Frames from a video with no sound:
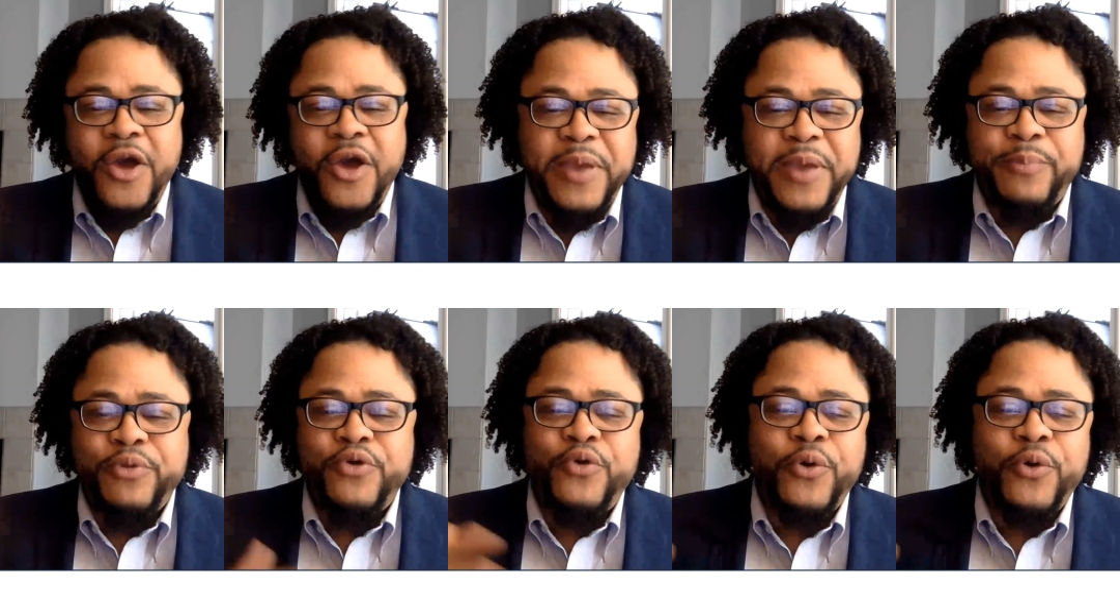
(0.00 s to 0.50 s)

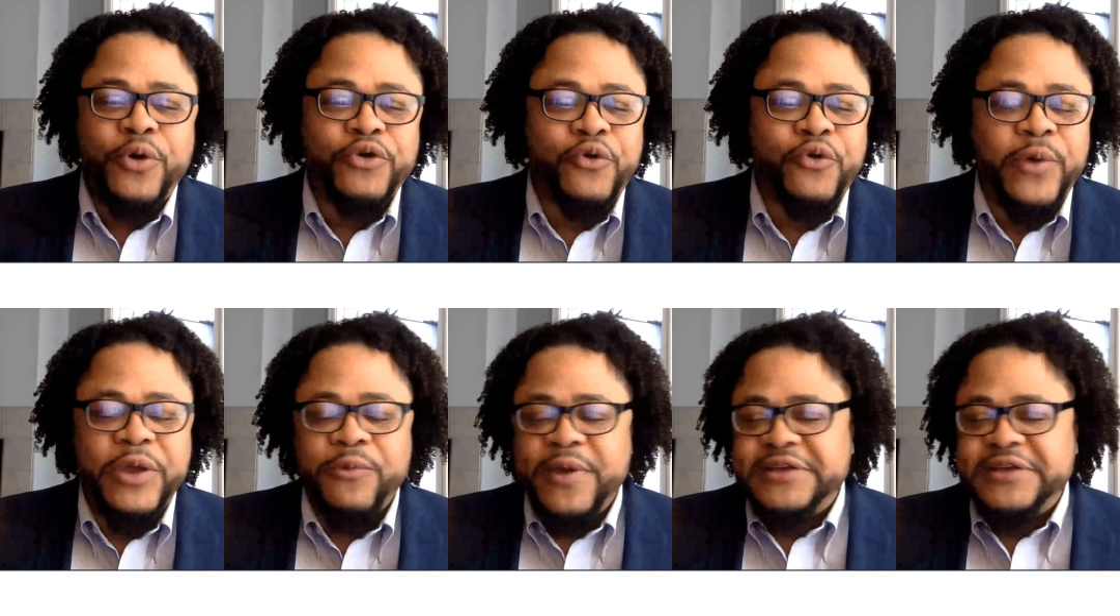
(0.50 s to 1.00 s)
People who are
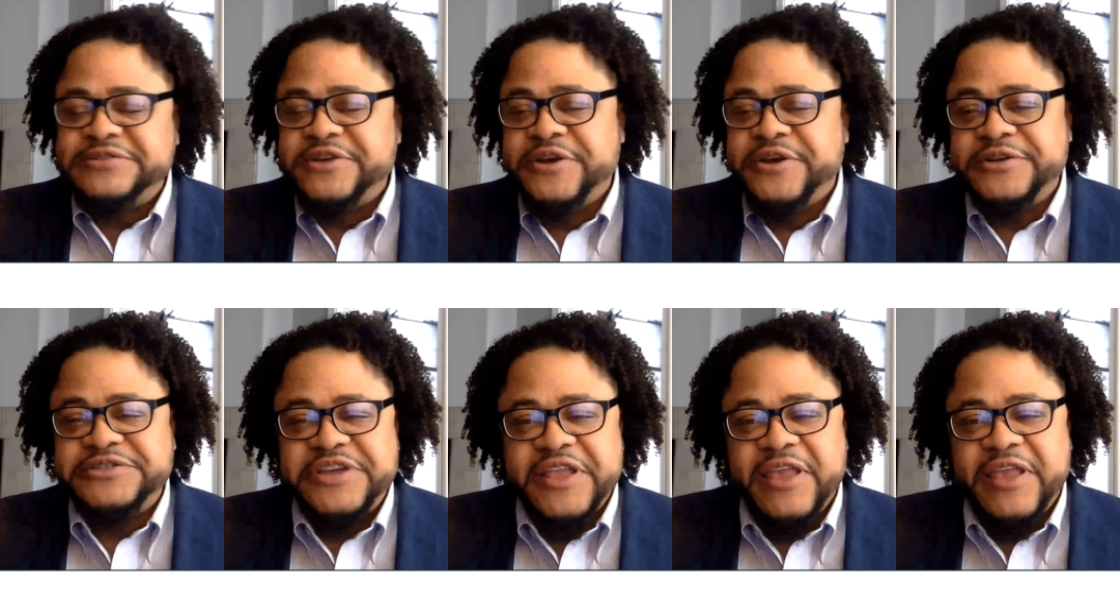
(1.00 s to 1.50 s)
doing
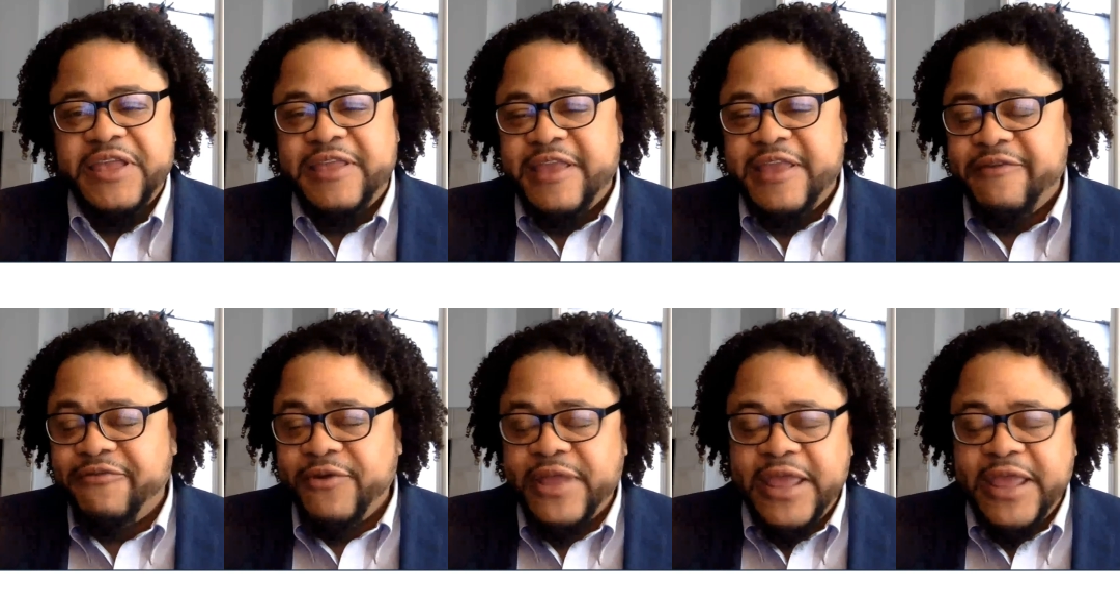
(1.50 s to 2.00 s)
research in the
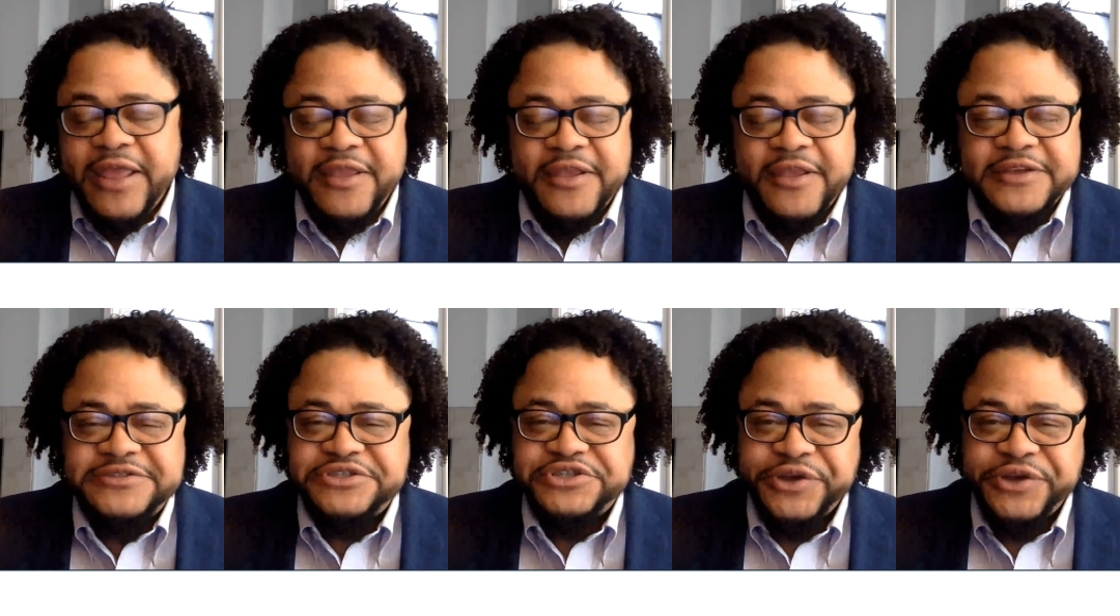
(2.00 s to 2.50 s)
different
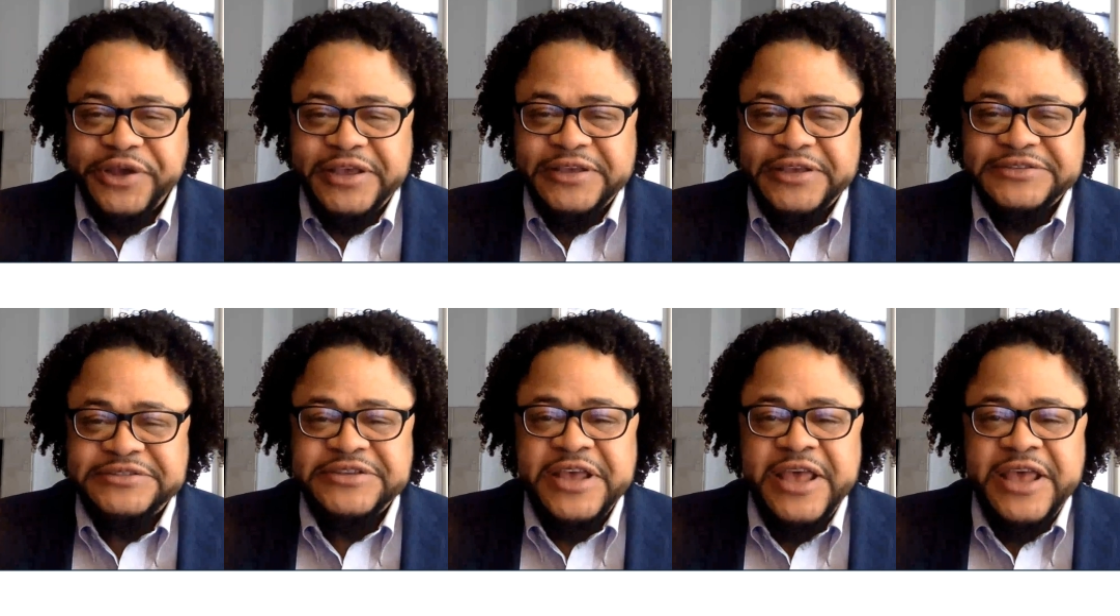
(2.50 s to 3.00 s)

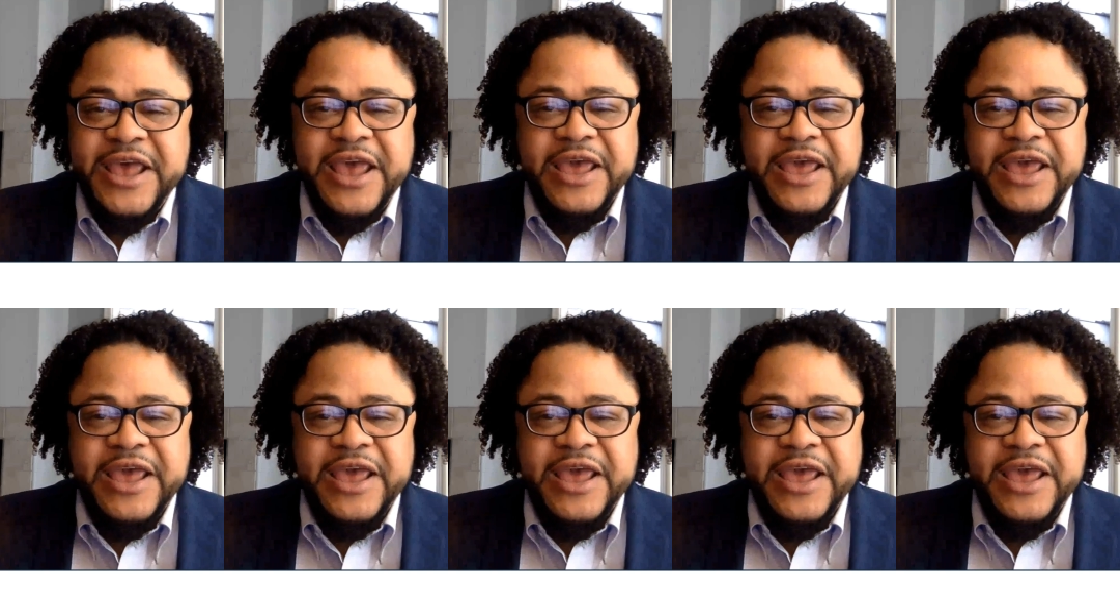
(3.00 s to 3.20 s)
industries